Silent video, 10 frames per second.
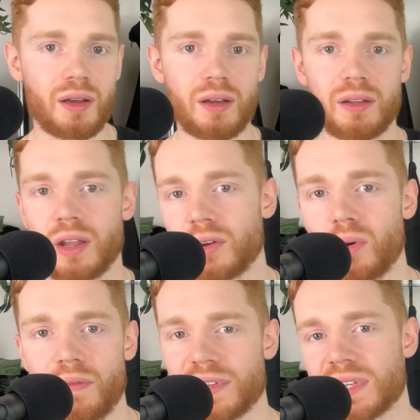No,
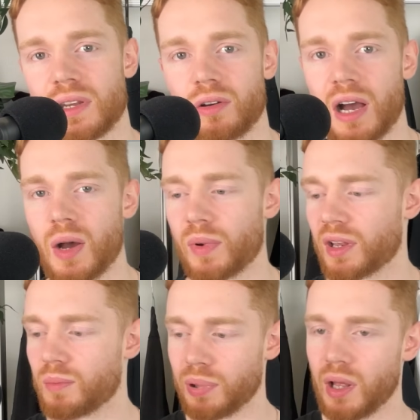obviously not. How am I
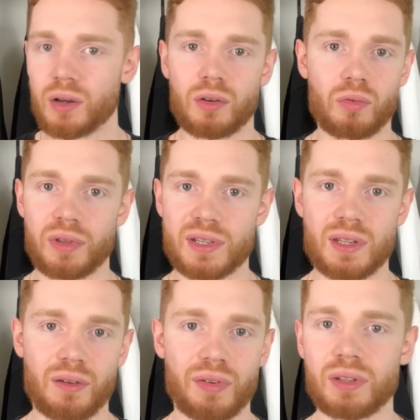going to plug all this
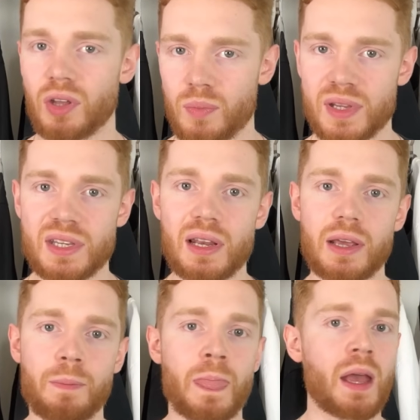stuff in? Don't be
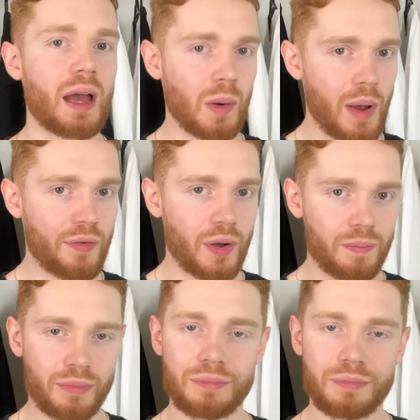silly. However,